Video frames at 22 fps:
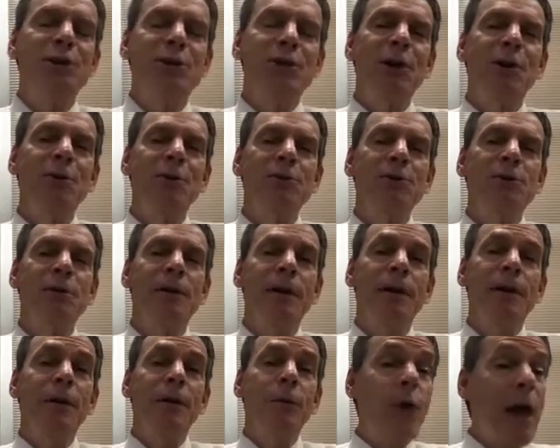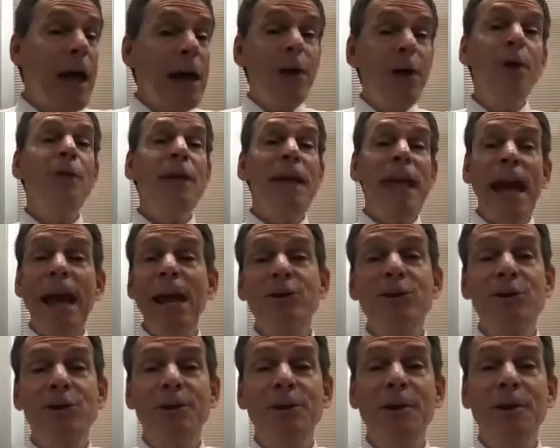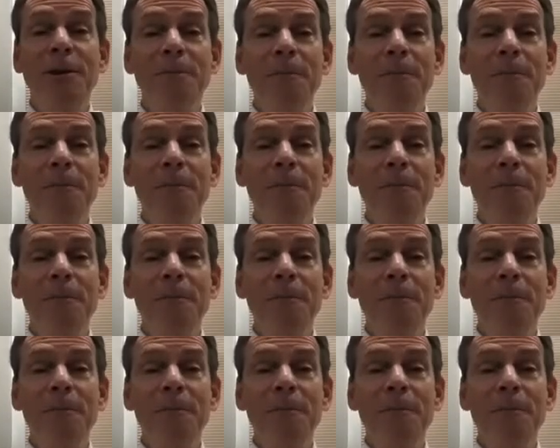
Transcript: those, they know the answer.